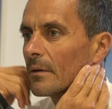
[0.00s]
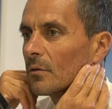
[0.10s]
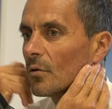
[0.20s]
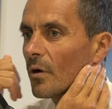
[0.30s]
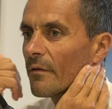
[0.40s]

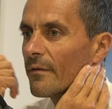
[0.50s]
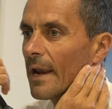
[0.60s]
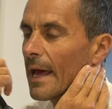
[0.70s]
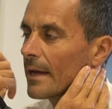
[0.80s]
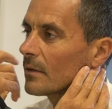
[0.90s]
turn off a
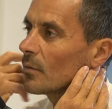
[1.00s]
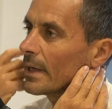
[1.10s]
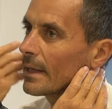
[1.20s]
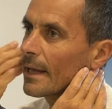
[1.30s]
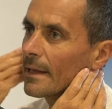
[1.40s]
light
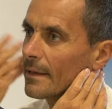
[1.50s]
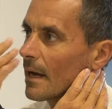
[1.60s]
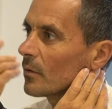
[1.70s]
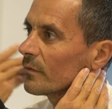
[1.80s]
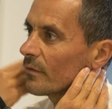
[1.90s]
when you get
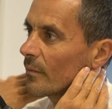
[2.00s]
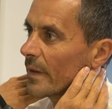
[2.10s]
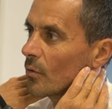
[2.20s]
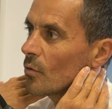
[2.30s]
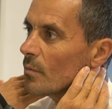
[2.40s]
out from
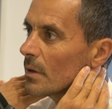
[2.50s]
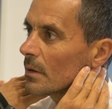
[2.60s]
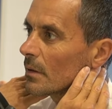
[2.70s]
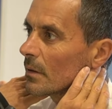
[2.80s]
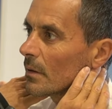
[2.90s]
the room,
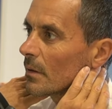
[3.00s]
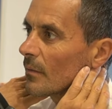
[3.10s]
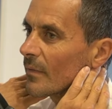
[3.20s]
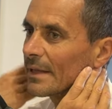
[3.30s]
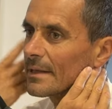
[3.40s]

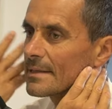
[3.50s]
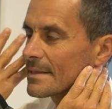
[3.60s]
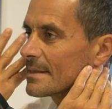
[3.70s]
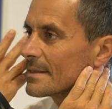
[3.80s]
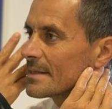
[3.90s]
that it
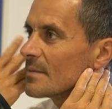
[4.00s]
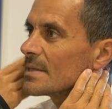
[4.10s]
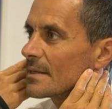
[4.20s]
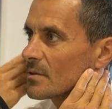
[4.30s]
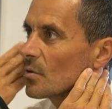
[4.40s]

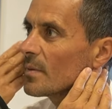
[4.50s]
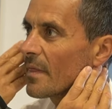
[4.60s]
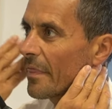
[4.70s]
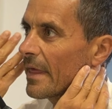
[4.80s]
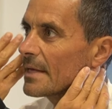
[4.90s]
seems a stupid
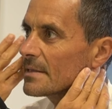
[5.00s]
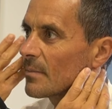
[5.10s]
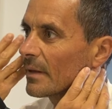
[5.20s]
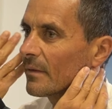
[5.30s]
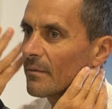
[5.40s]
things,
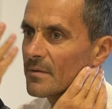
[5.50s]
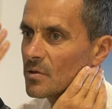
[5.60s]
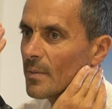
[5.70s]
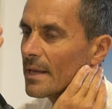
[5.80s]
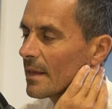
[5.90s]
but
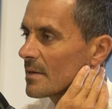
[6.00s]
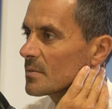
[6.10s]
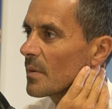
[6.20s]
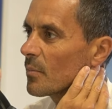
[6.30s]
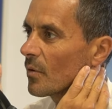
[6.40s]
so many times
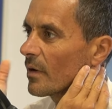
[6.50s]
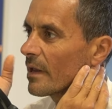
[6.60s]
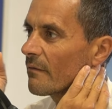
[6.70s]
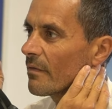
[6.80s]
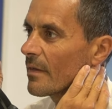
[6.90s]
people
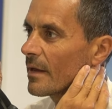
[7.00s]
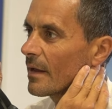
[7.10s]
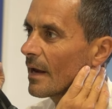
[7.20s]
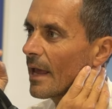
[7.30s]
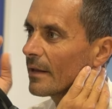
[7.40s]
leave
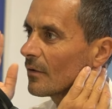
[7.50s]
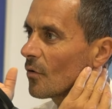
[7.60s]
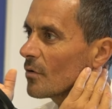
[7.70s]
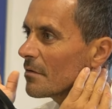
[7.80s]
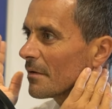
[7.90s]
the light
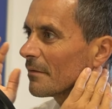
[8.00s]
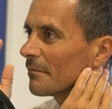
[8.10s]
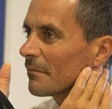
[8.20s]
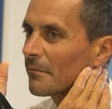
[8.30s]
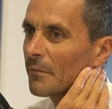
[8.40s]
on
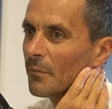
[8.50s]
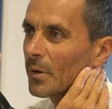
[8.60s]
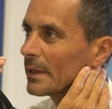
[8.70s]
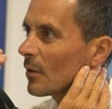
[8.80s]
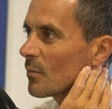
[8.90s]

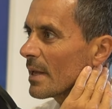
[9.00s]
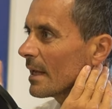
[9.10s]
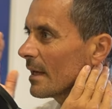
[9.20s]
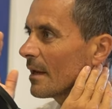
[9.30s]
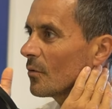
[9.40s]
without being
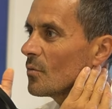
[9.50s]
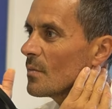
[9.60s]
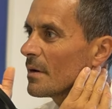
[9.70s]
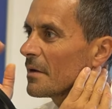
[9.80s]
in a room